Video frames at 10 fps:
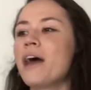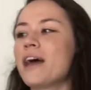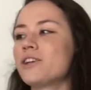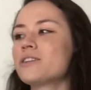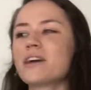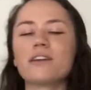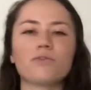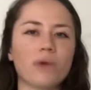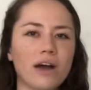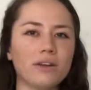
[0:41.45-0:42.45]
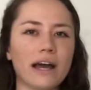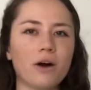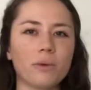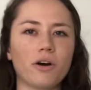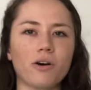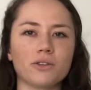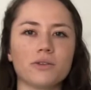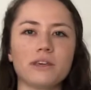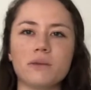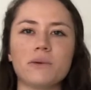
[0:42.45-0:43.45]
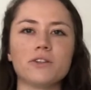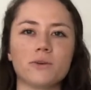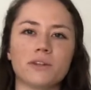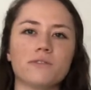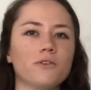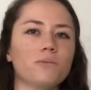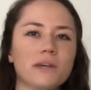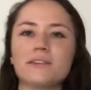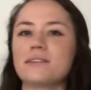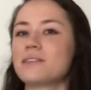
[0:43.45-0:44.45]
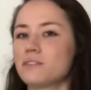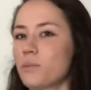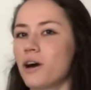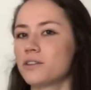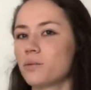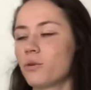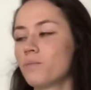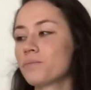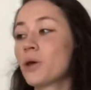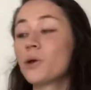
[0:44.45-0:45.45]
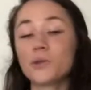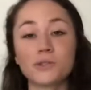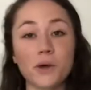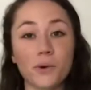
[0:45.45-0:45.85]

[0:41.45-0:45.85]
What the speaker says: and just kind of round it out, but also keep it to as few pieces as possible. So